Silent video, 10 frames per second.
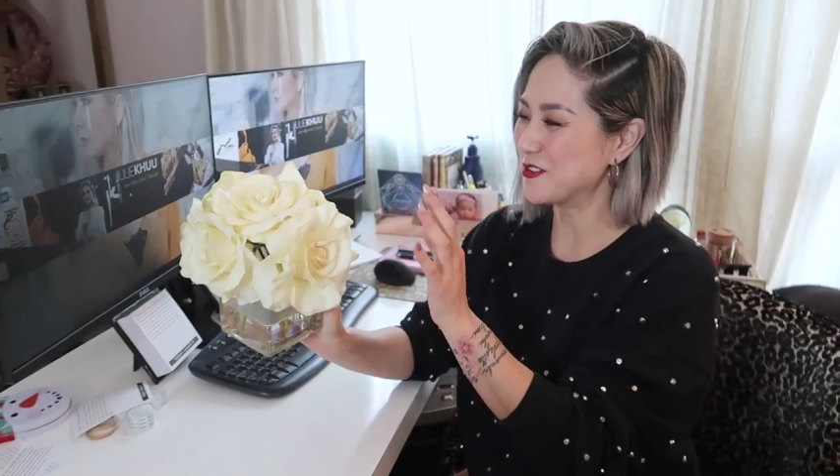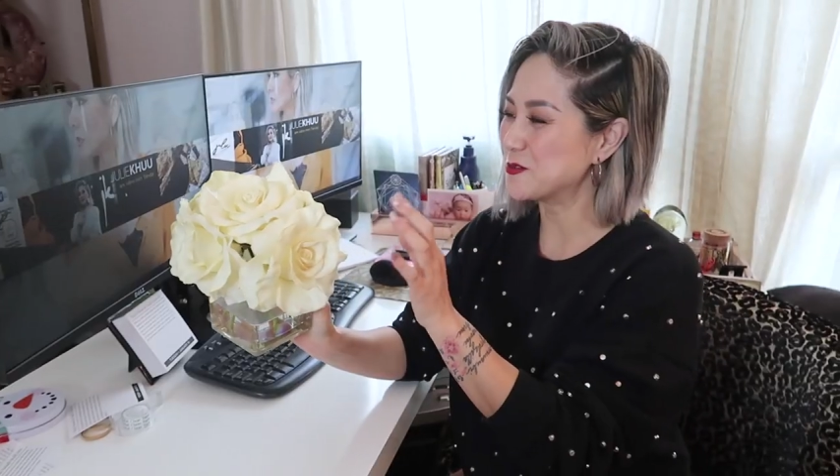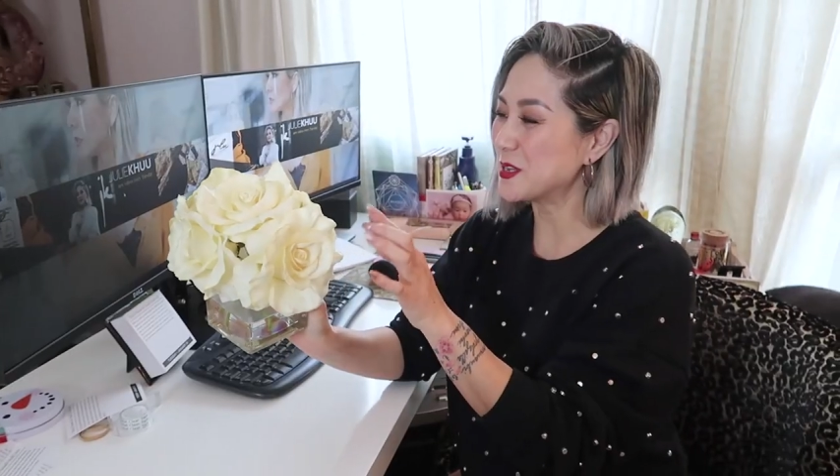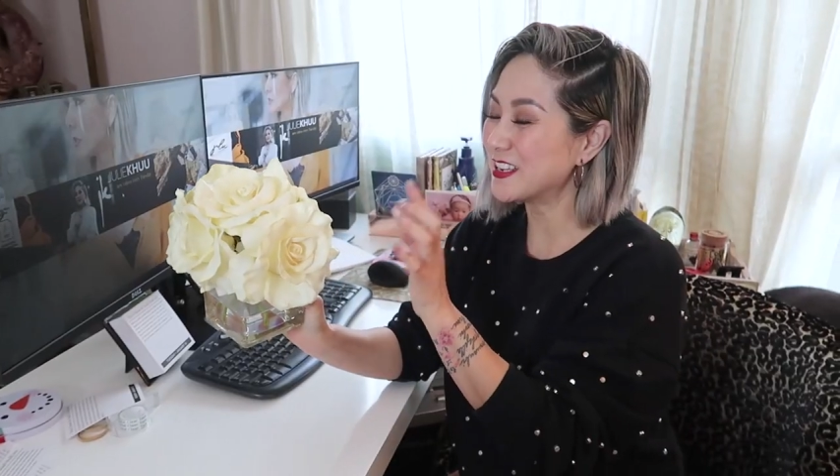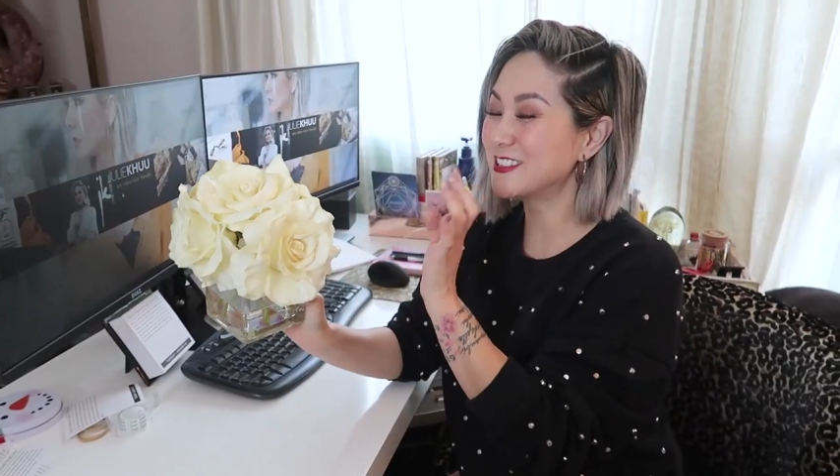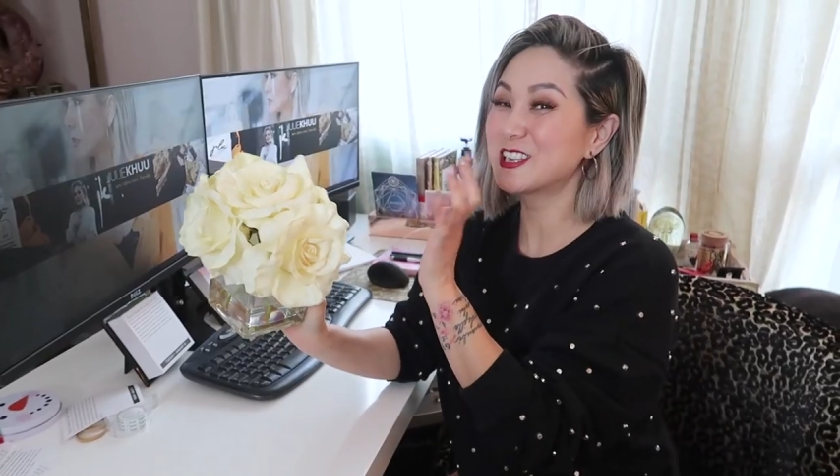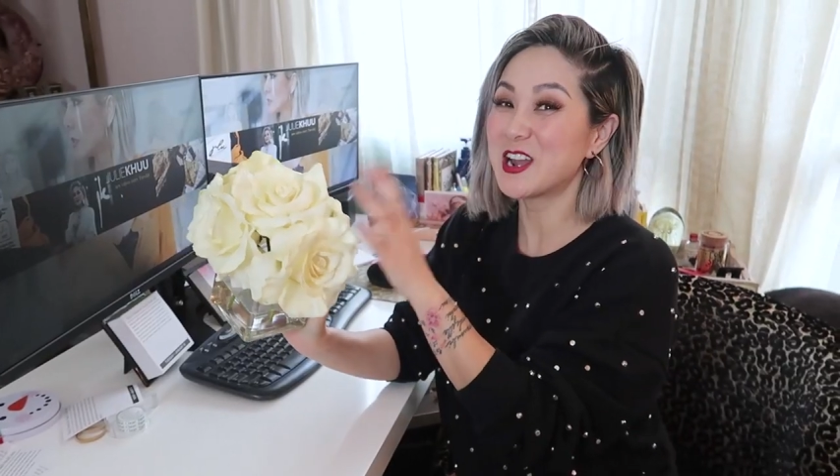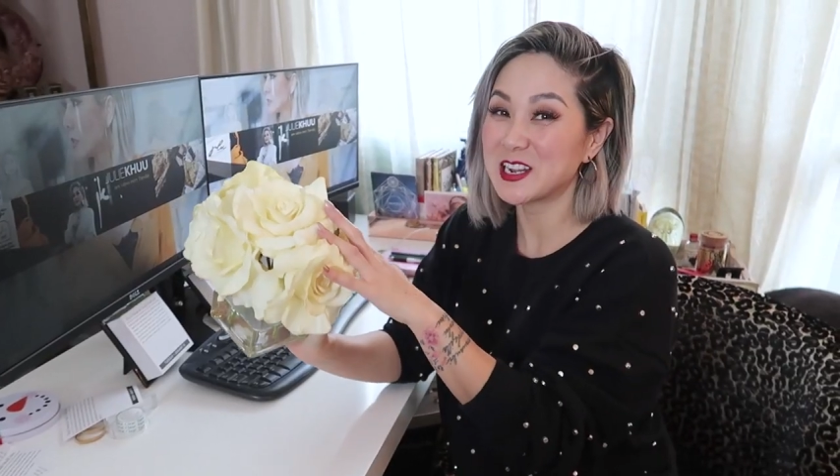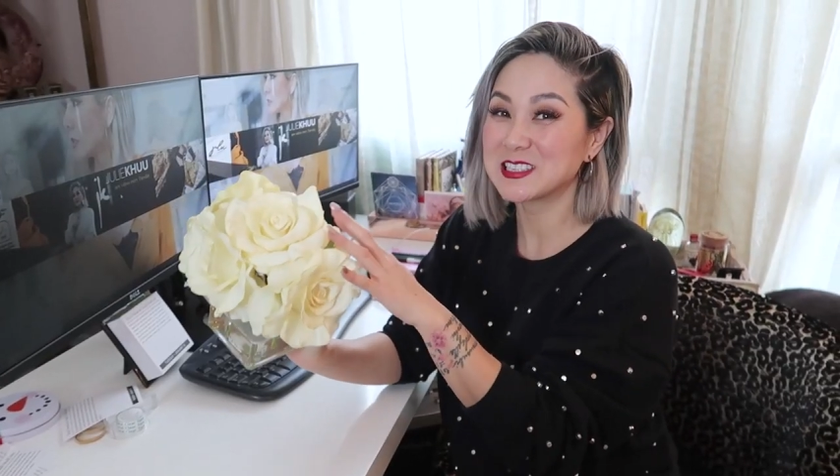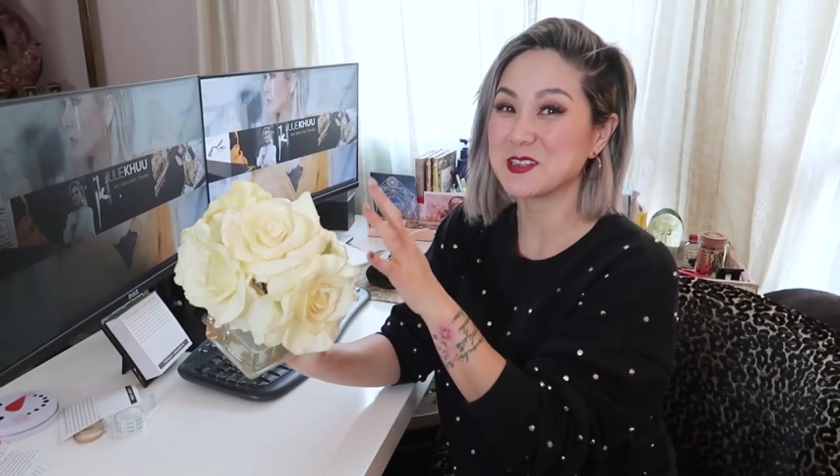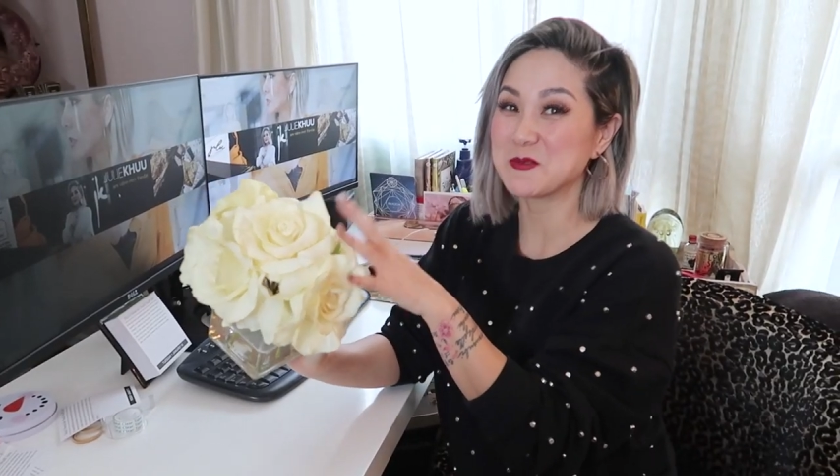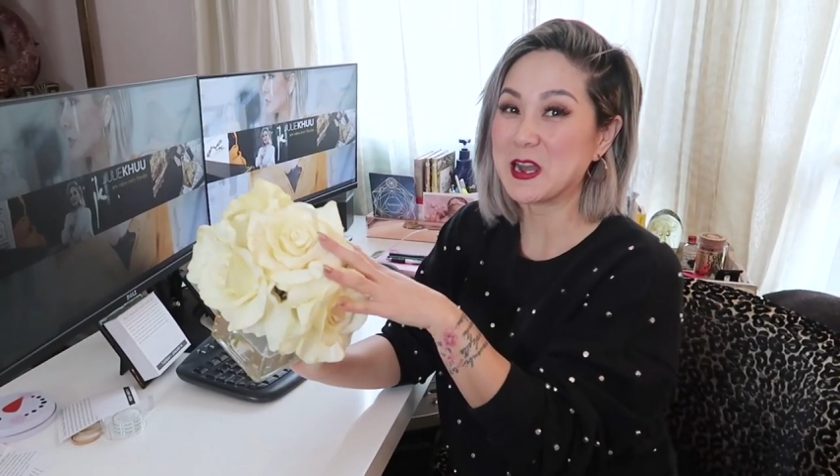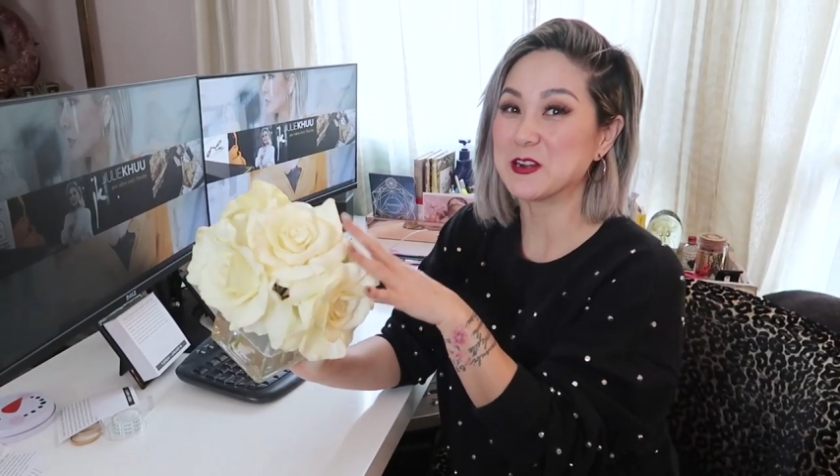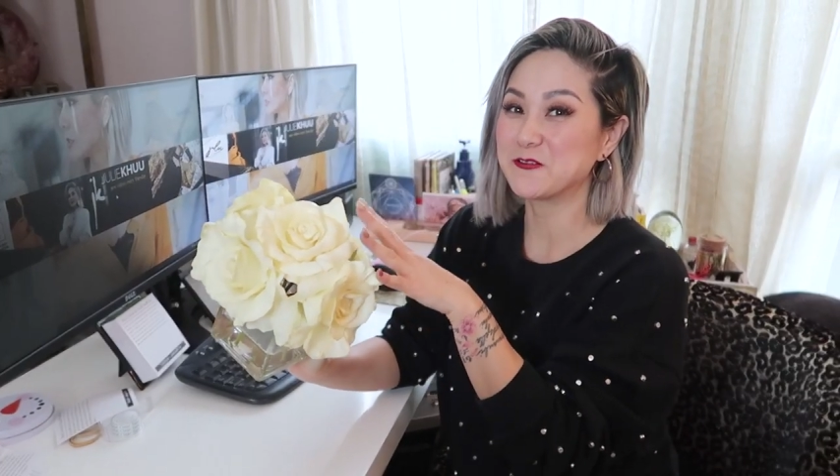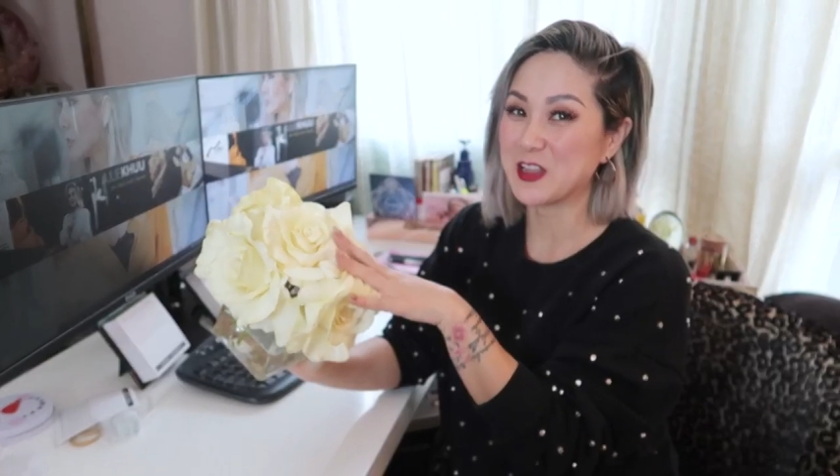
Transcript: we talked about